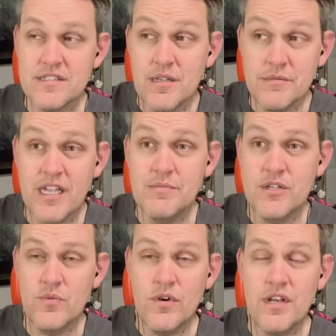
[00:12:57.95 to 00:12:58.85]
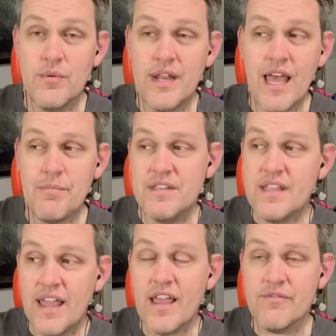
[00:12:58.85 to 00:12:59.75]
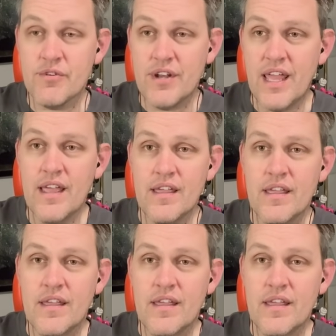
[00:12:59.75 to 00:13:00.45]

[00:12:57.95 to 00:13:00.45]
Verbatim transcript: Sometimes it would, it would happen day after day.